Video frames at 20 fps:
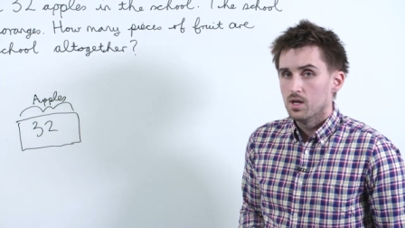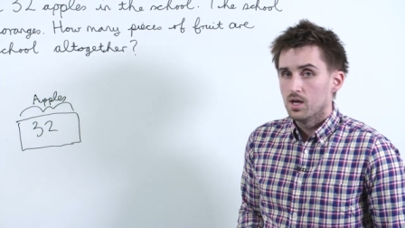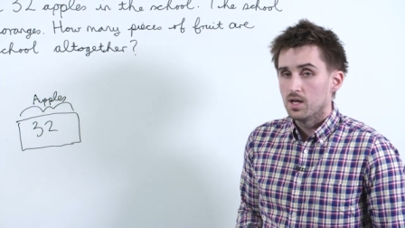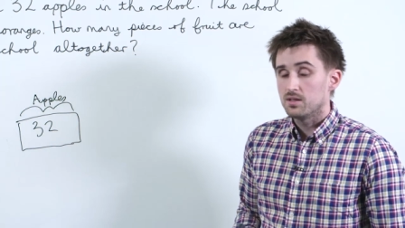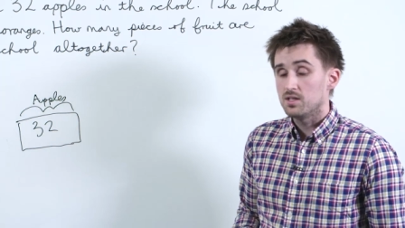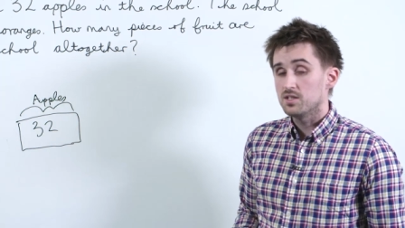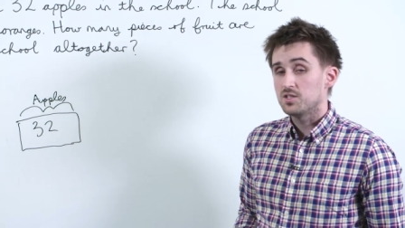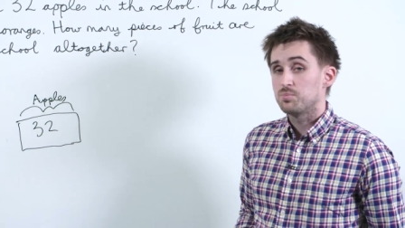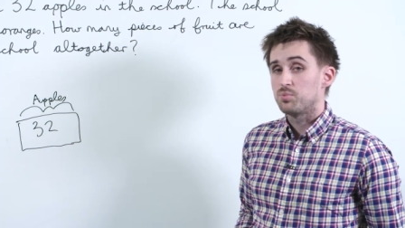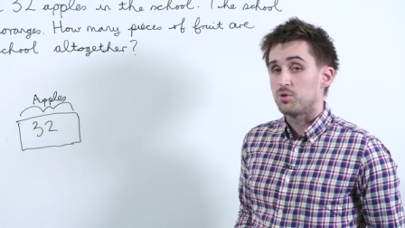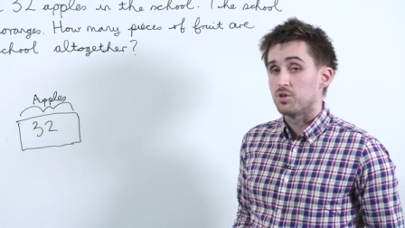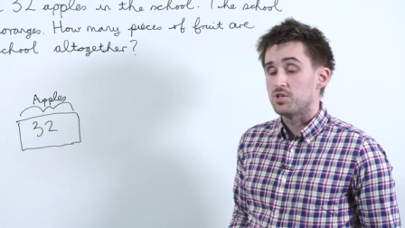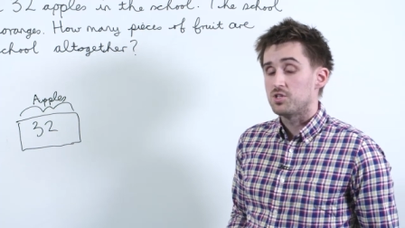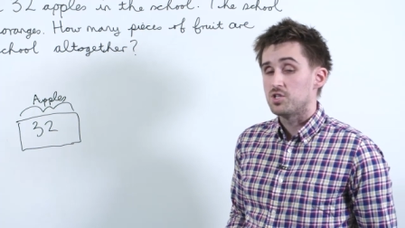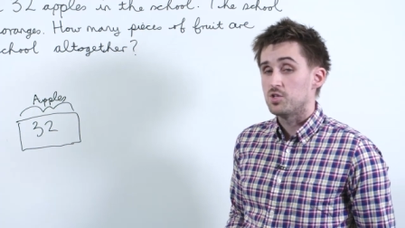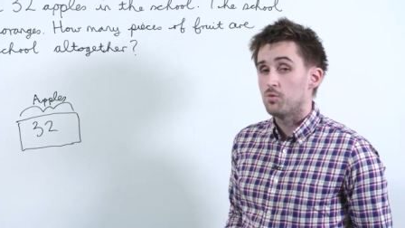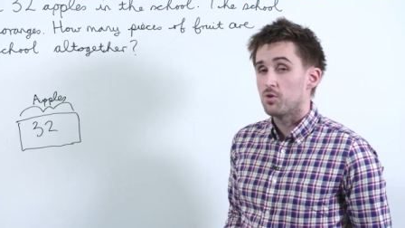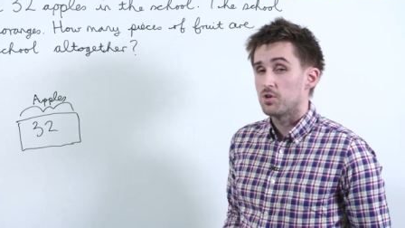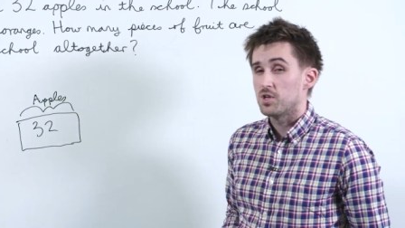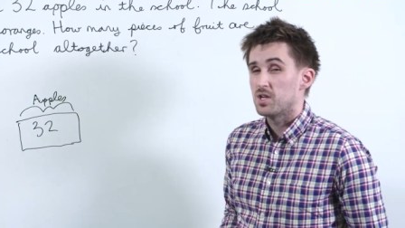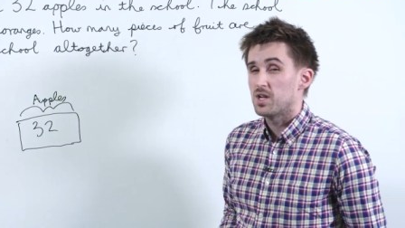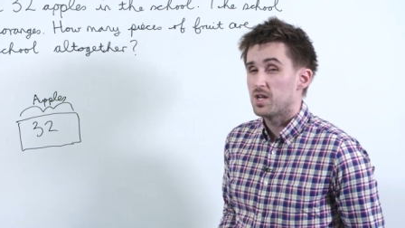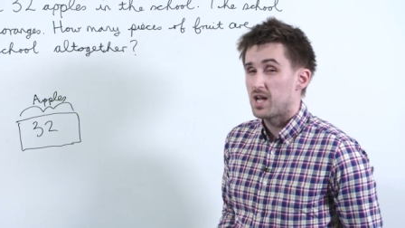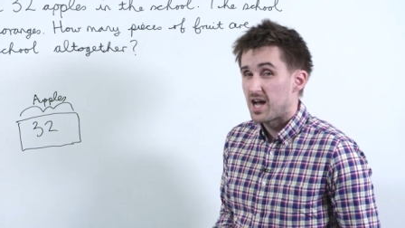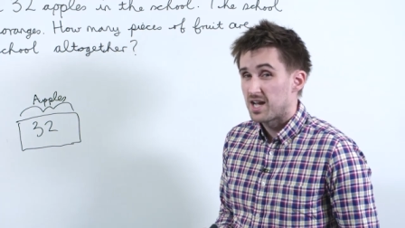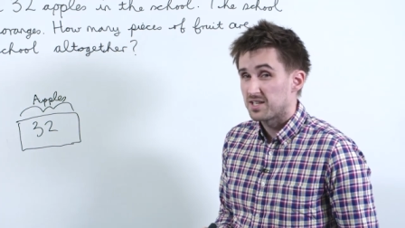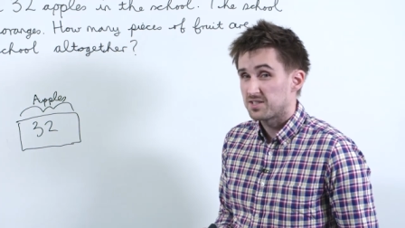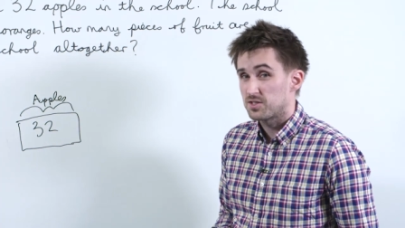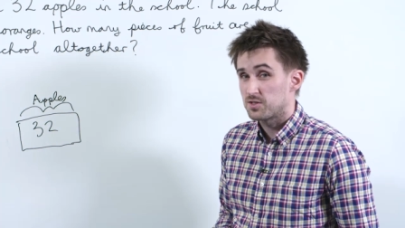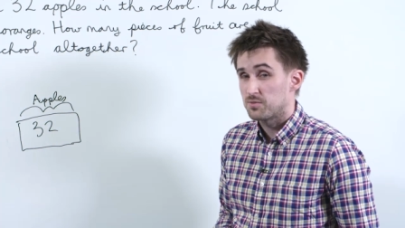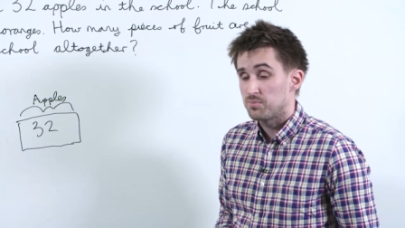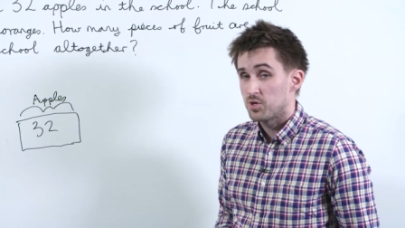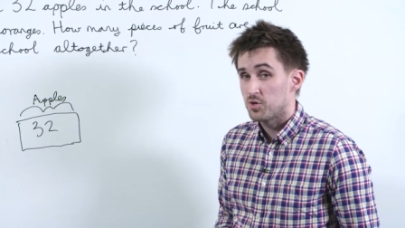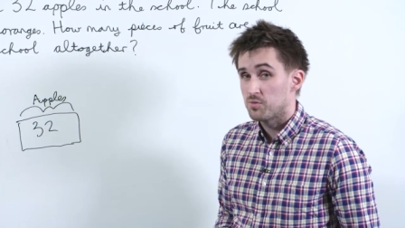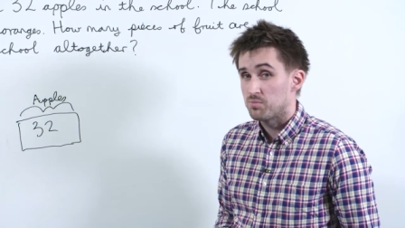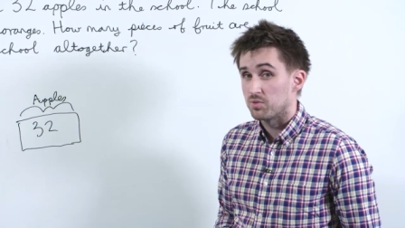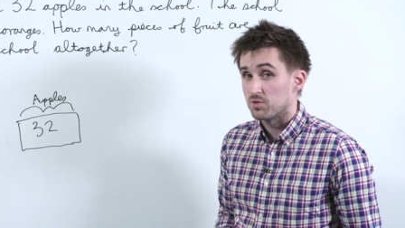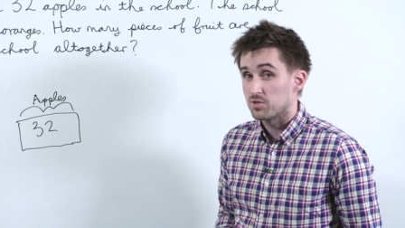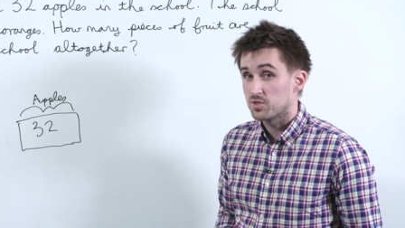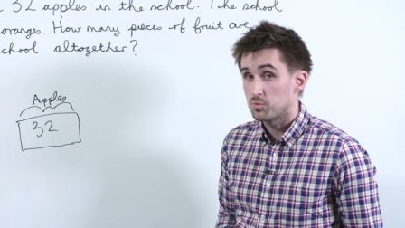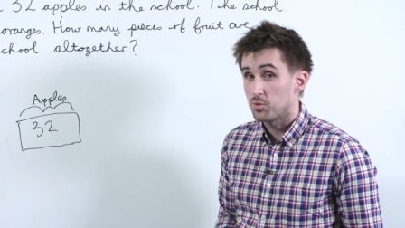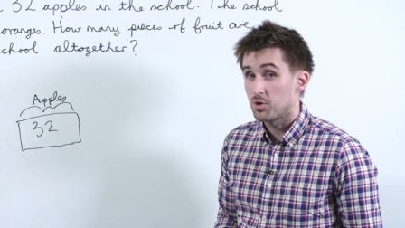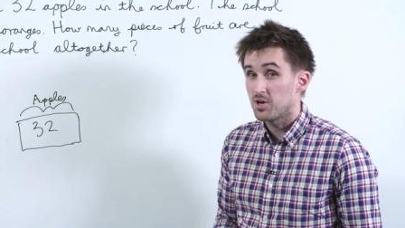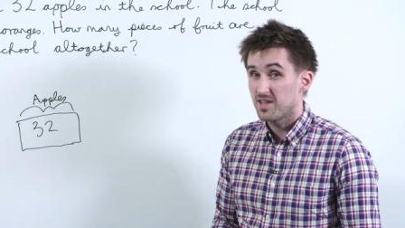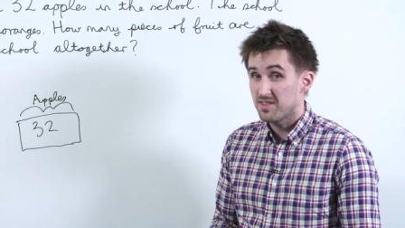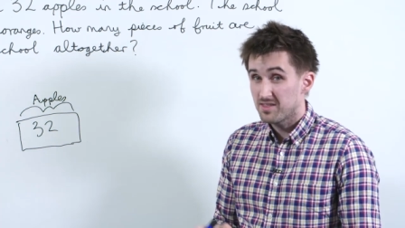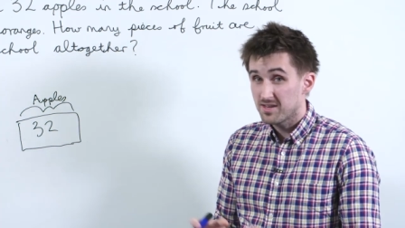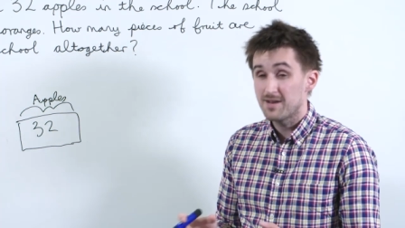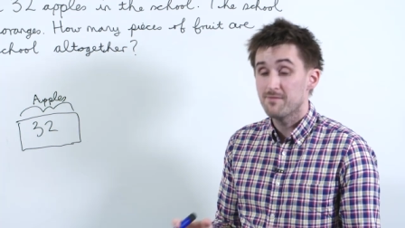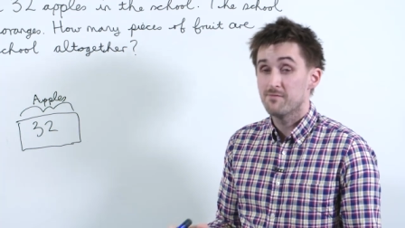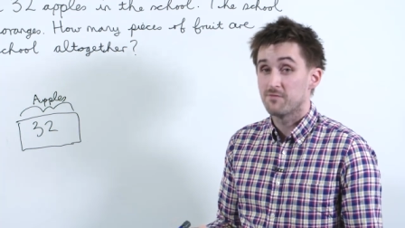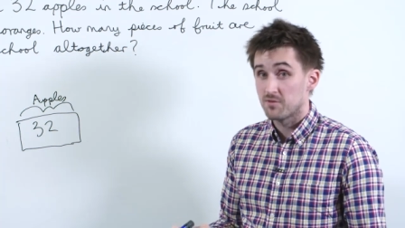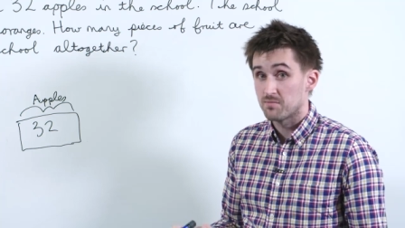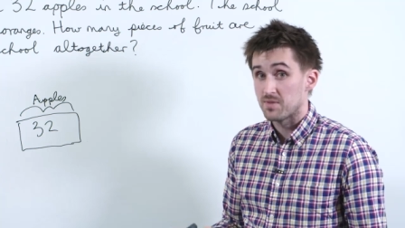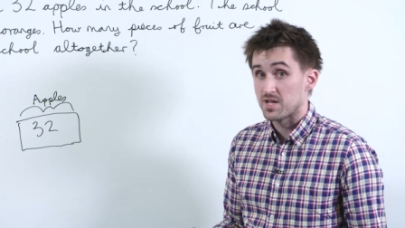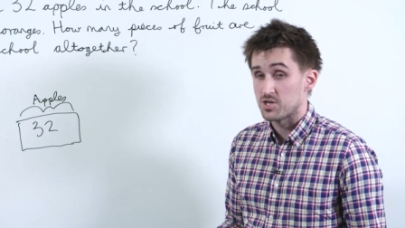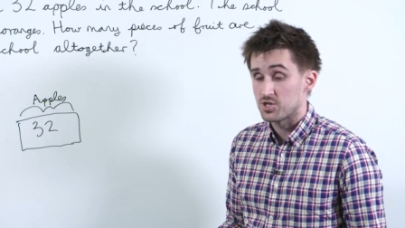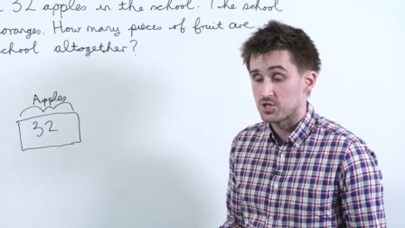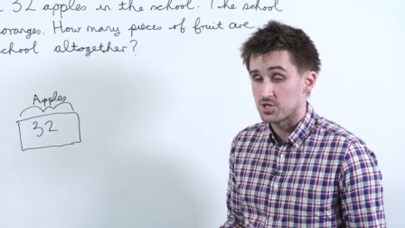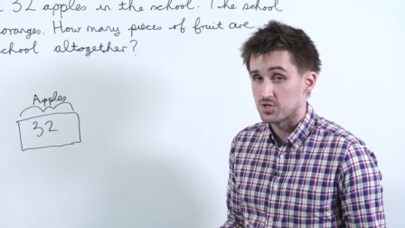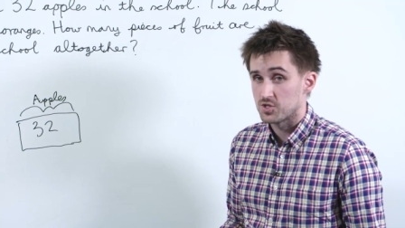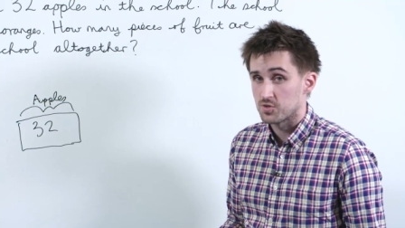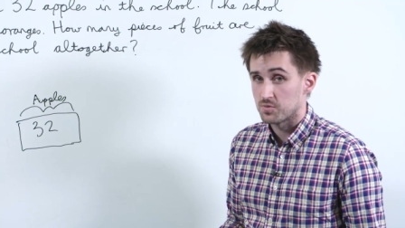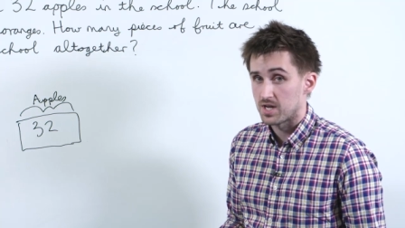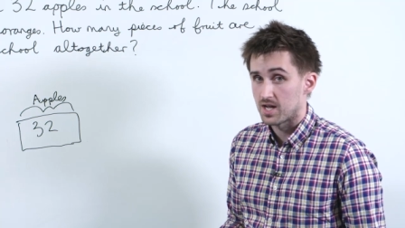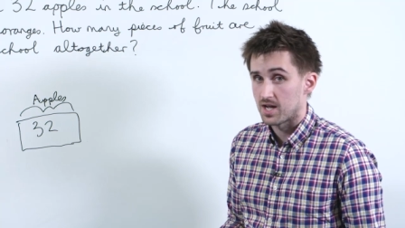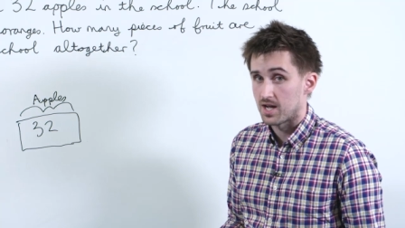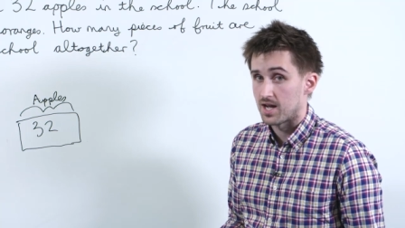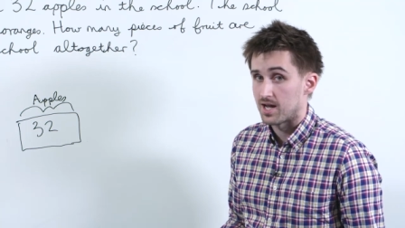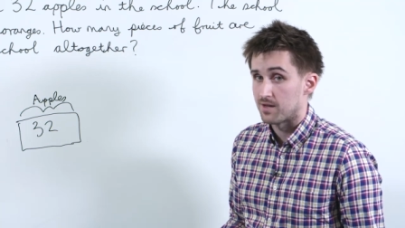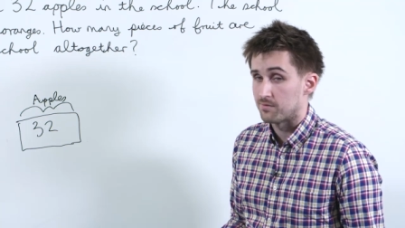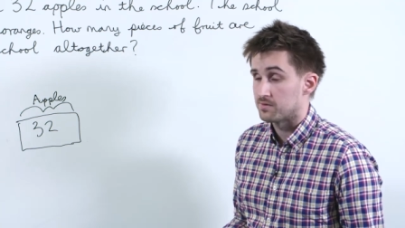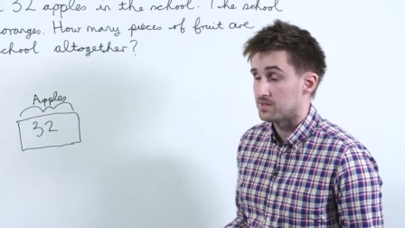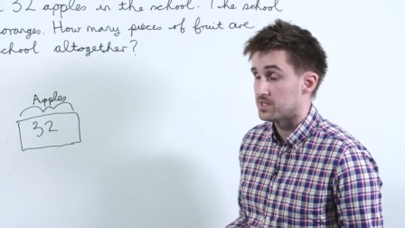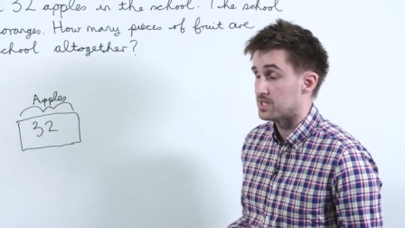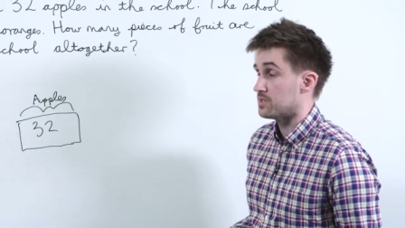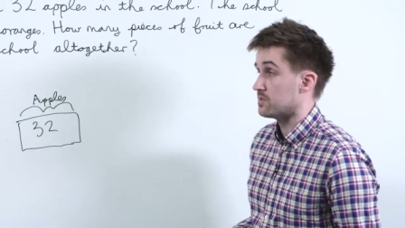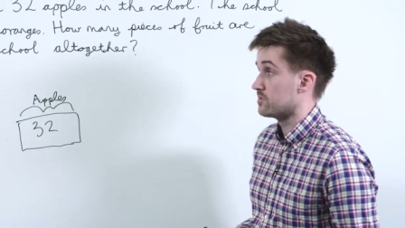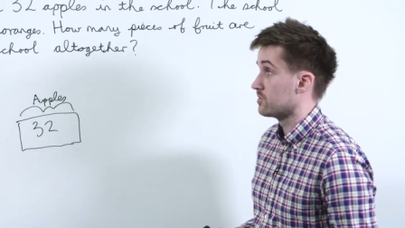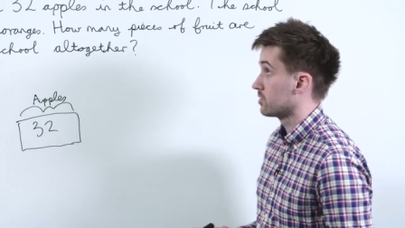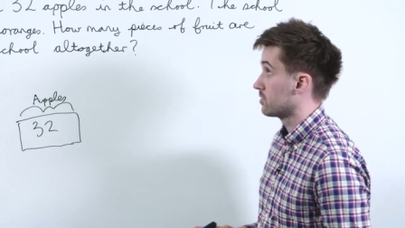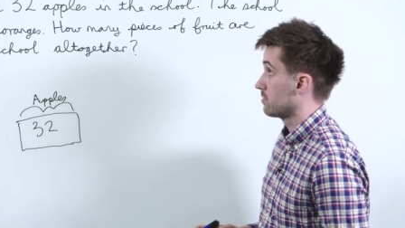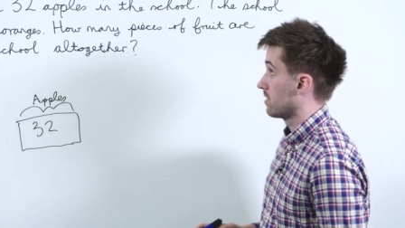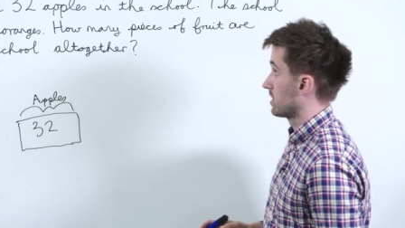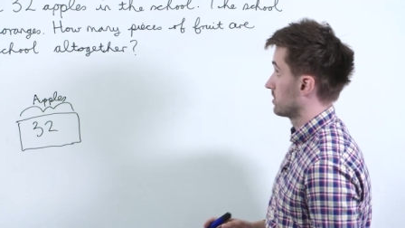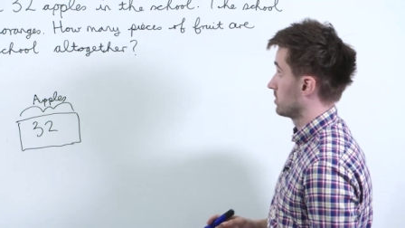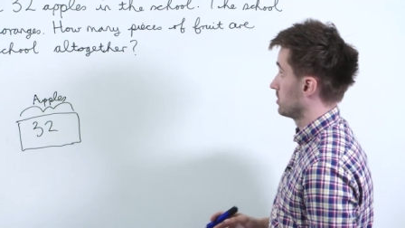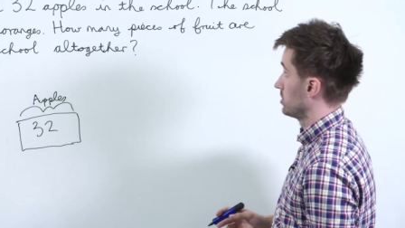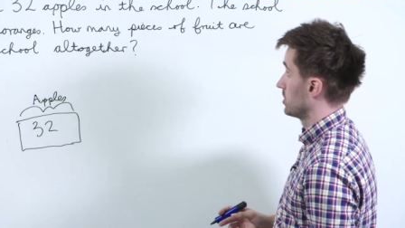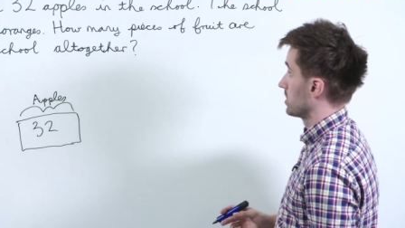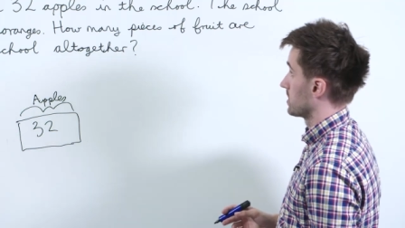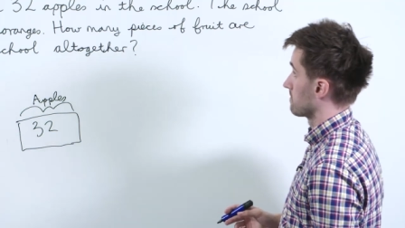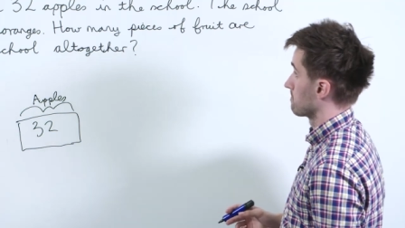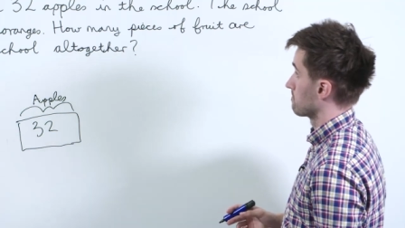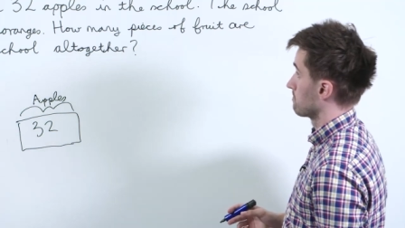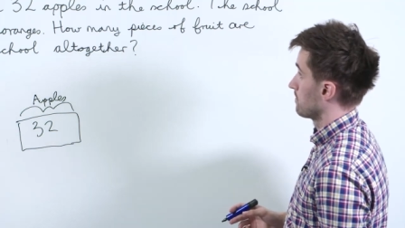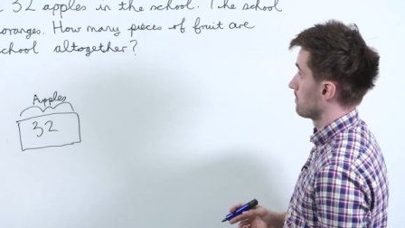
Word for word: At this point, you want to ask the pupils, what other information do we have in the question?